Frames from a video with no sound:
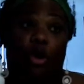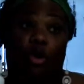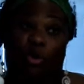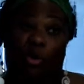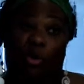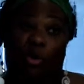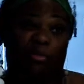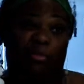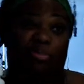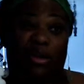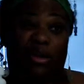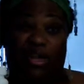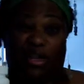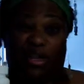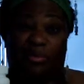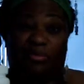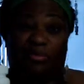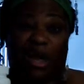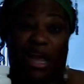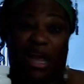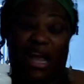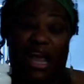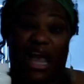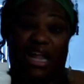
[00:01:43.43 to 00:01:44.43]
or I put it
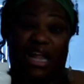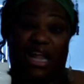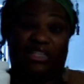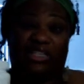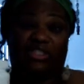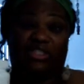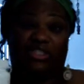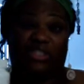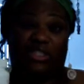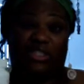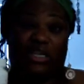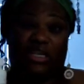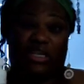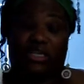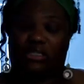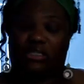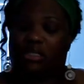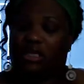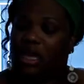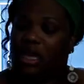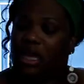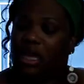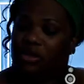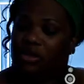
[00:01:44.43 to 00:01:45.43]
in my cottage
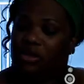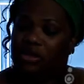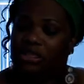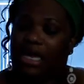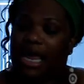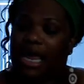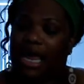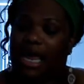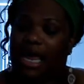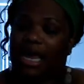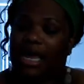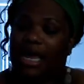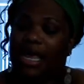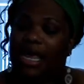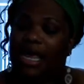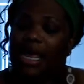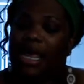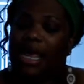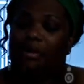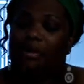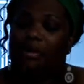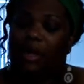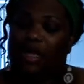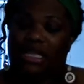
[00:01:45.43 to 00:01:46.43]
cheese the other day
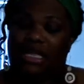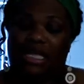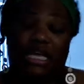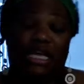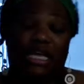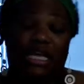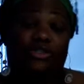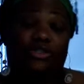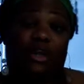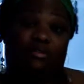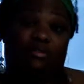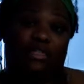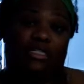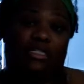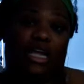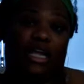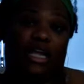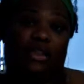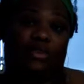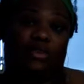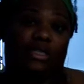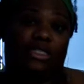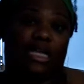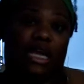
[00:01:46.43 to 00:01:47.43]
but these you have to
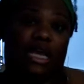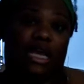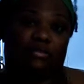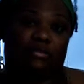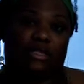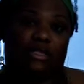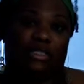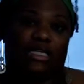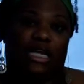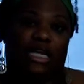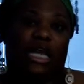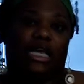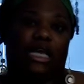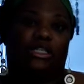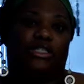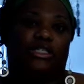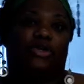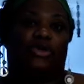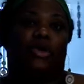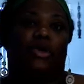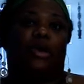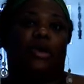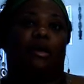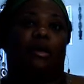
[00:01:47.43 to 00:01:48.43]
take three times a day
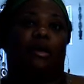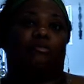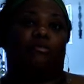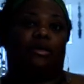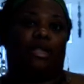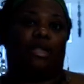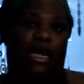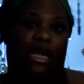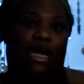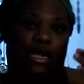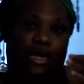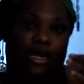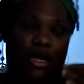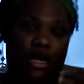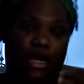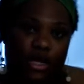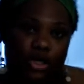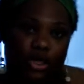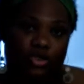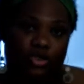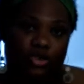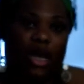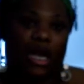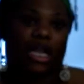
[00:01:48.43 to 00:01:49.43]
so I'm like
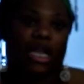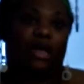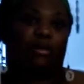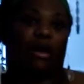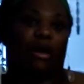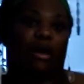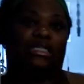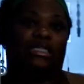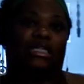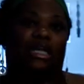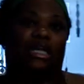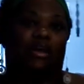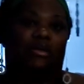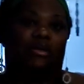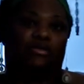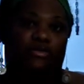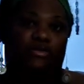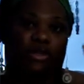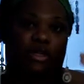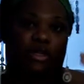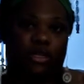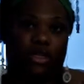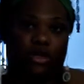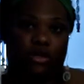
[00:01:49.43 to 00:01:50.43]
training myself